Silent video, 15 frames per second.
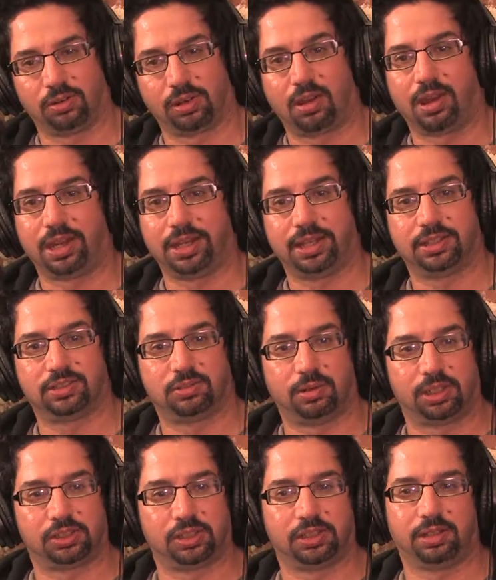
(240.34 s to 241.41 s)
line against
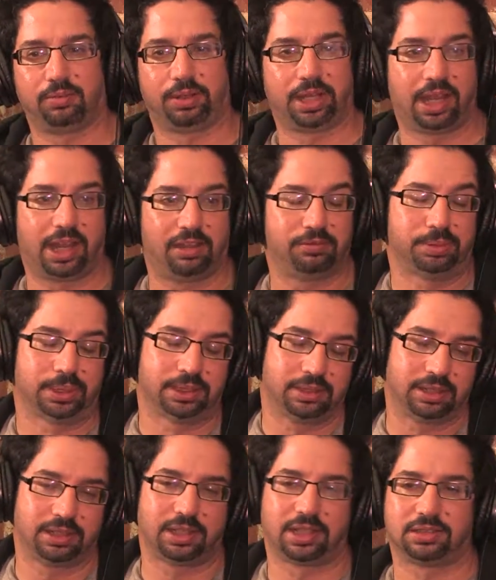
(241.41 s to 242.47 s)
Russia than we have been,
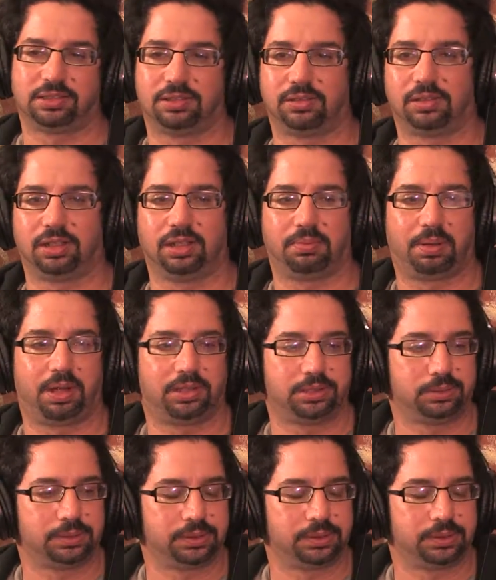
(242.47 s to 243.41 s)
and that's certainly impossible.